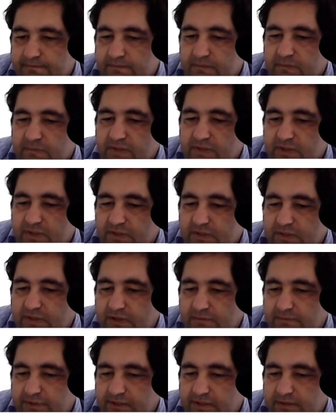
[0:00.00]
So I come
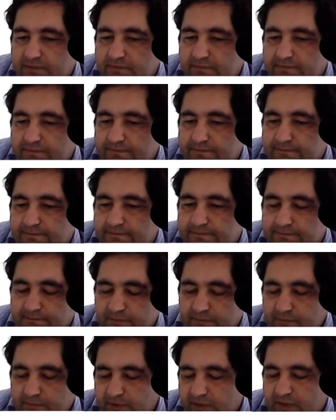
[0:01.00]
here,
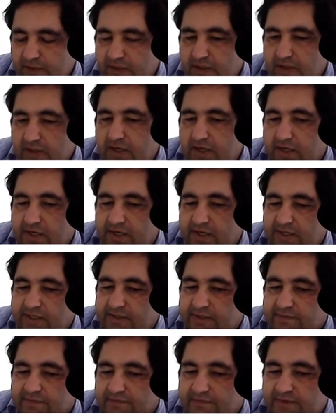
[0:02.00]
I need
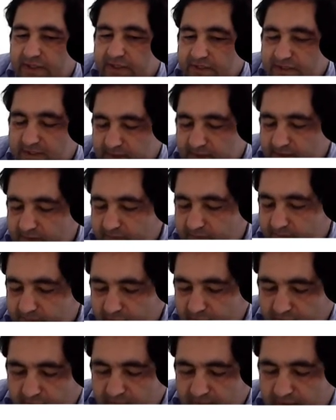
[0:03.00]
VC,
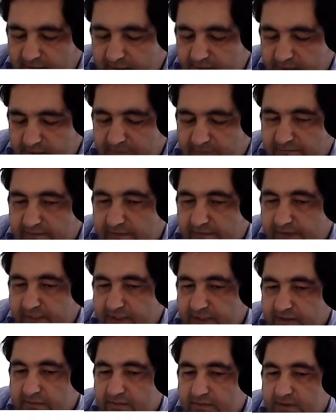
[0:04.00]
I need the
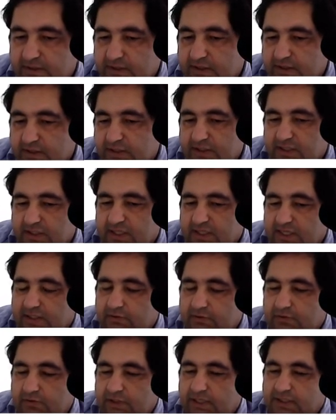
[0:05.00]
V
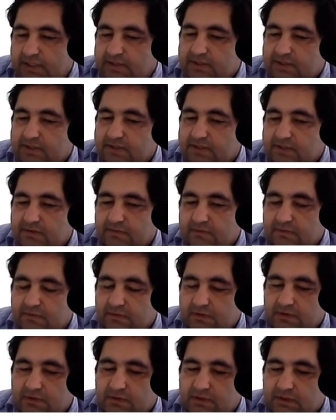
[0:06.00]
calculated,
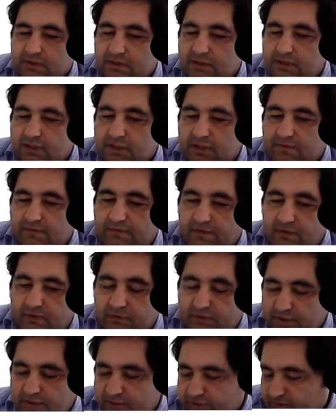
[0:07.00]
the
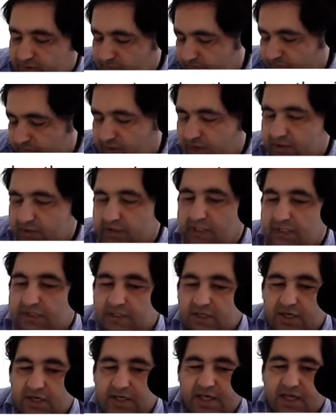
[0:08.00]
voltage that
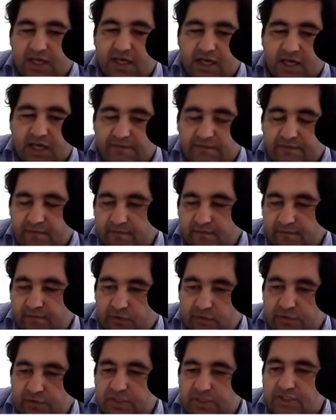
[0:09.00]
I have,
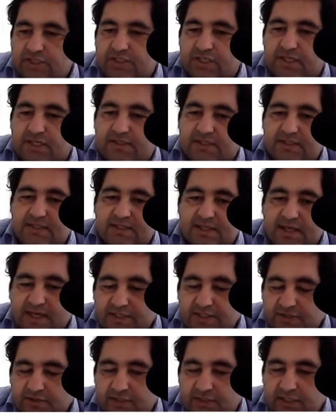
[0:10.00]
voltage that is
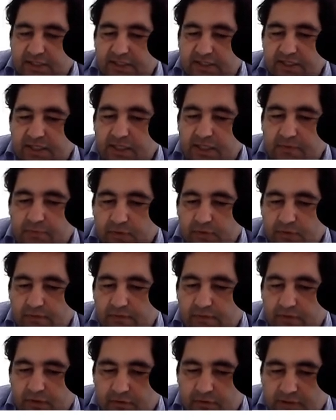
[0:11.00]
actually the input
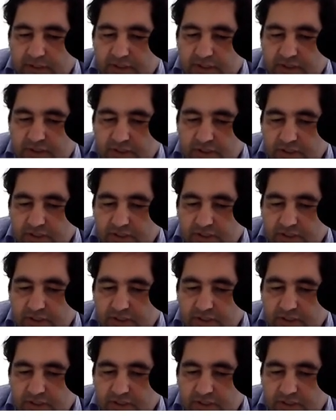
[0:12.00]
voltage